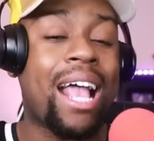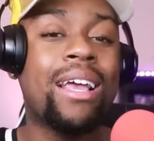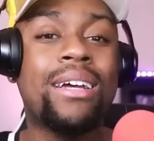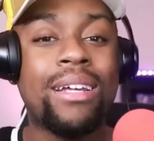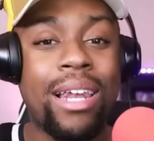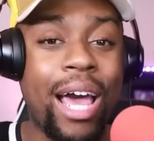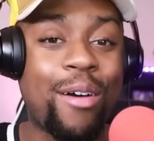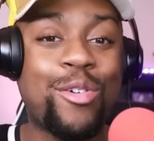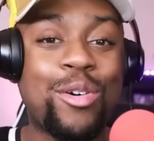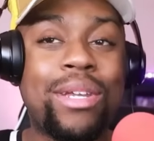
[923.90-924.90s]

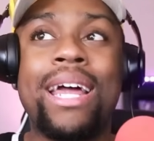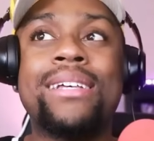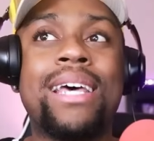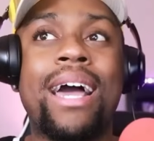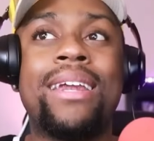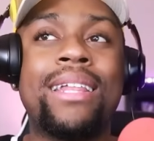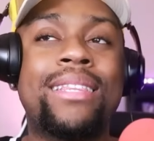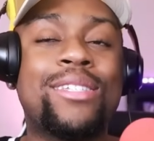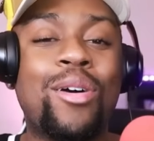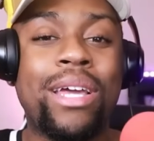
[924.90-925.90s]
level that it's like nothing's
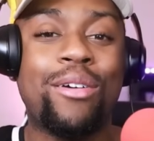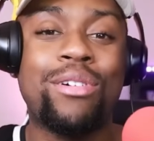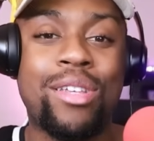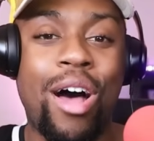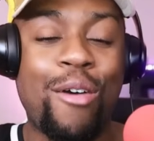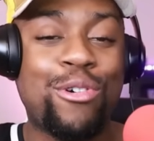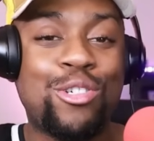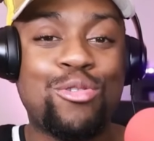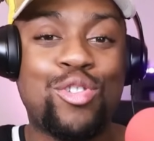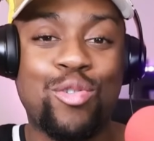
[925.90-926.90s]
gonna get resolved with you
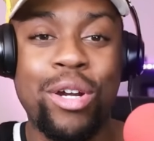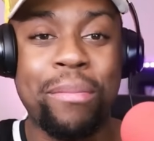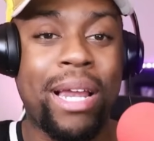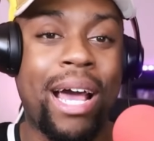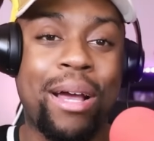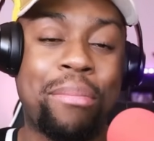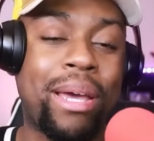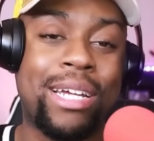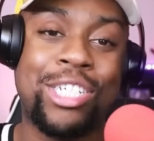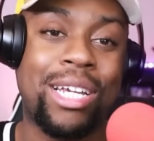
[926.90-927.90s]
screaming like a
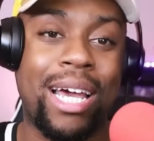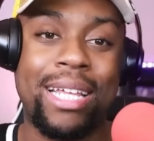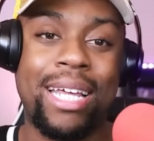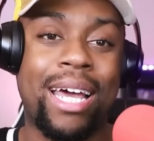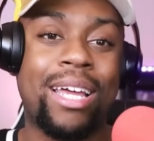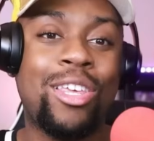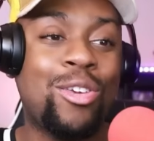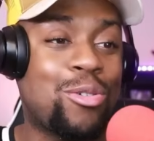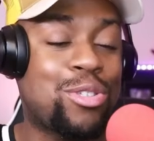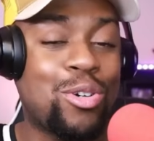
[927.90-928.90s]
banshee like that. You
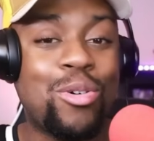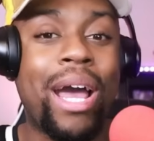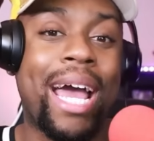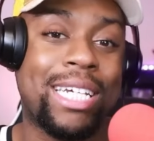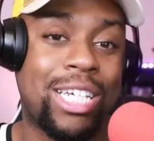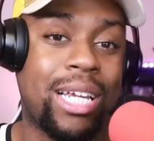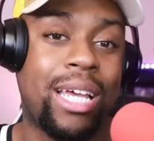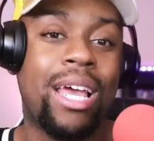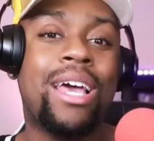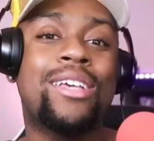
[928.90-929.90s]
too, Ashley.
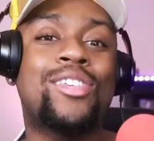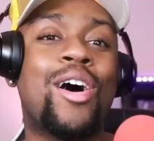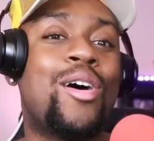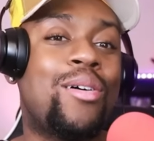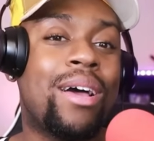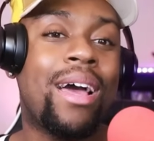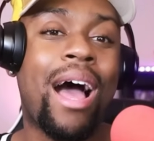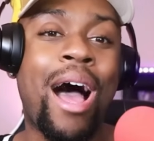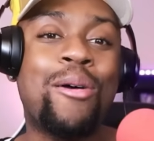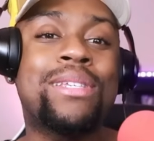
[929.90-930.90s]
So I
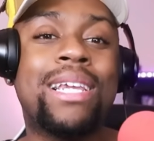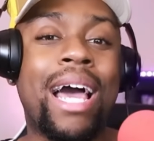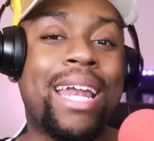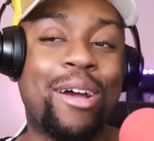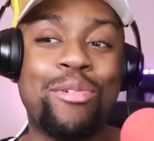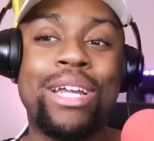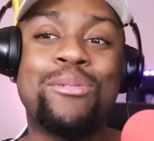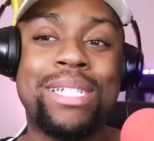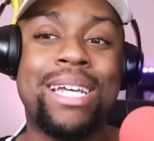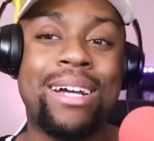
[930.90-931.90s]
was glad that Rennie was
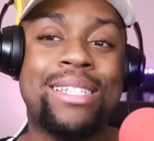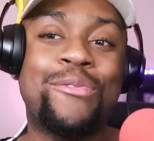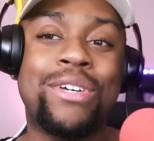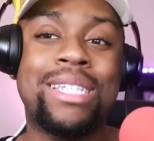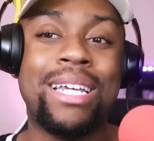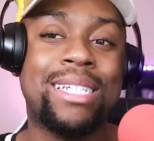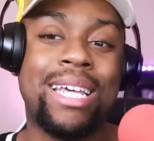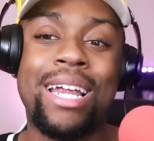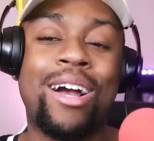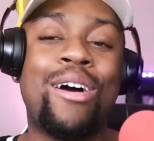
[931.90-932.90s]
there to facilitate
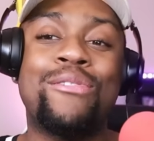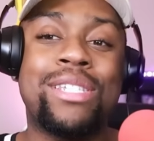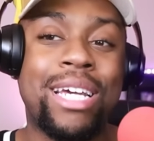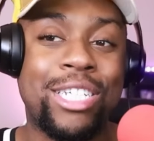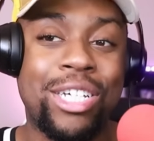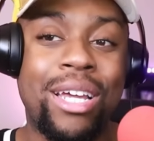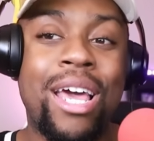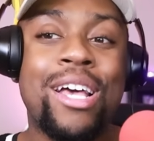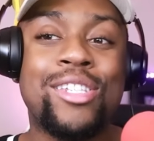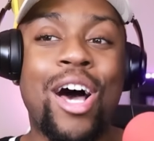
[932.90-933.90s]
that conversation.
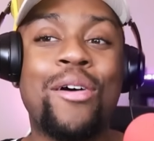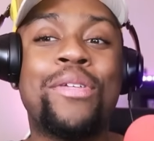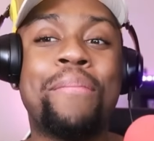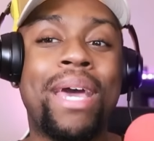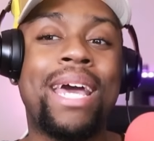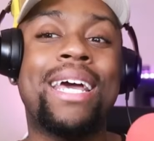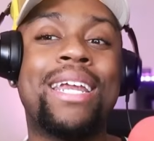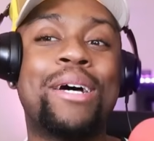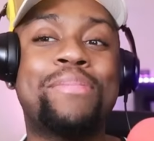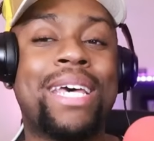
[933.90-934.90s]
So the men end
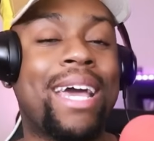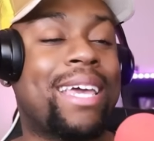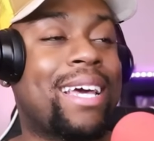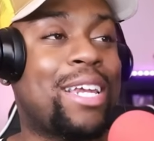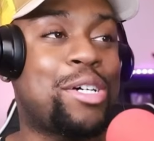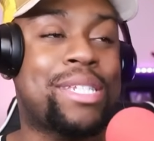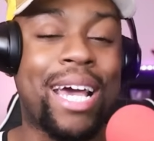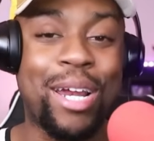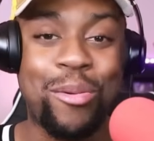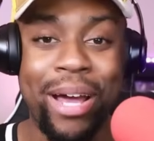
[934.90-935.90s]
up taking Lil Zane
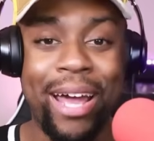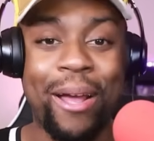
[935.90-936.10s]
away.